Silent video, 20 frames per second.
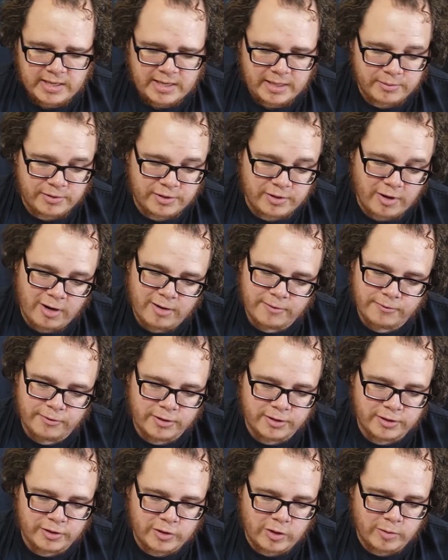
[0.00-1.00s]
I'm sorry for
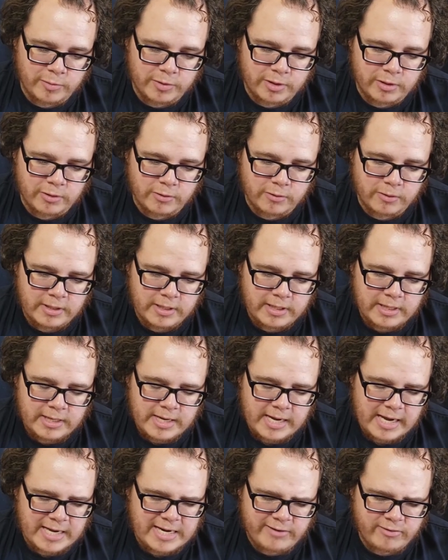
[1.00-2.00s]
disturbing you.
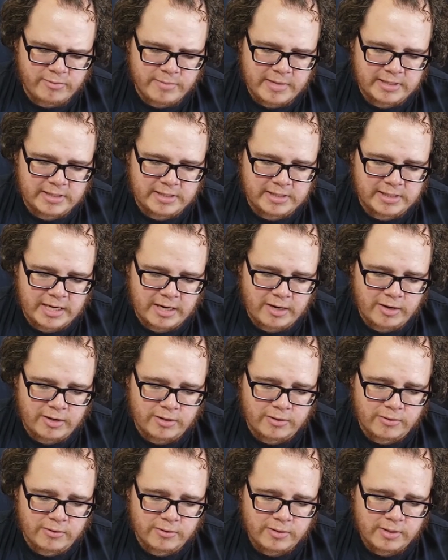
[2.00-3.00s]
I never meant to scare
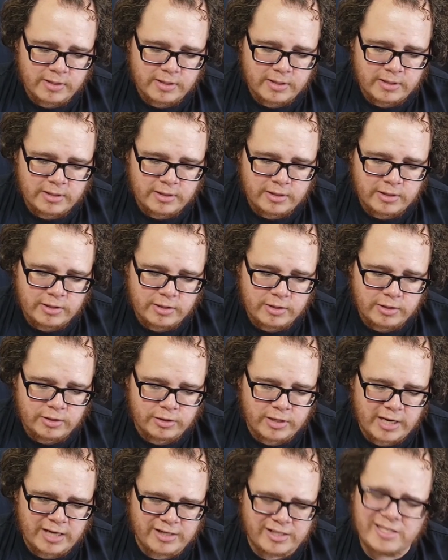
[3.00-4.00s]
you.
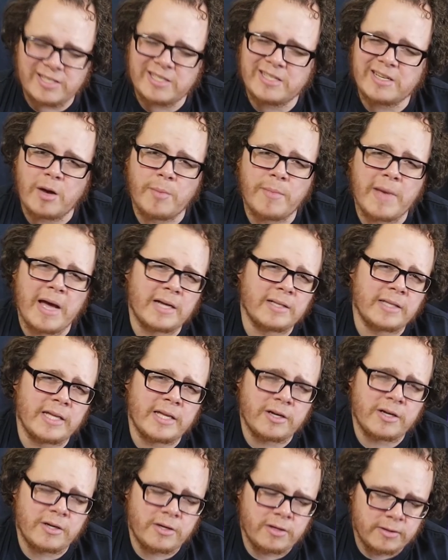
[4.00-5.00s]
Should I just come back
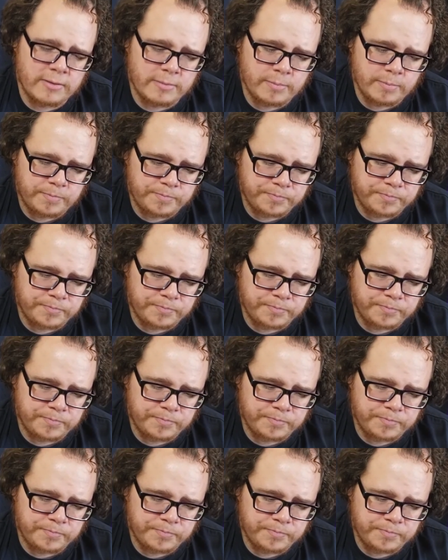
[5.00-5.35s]
later?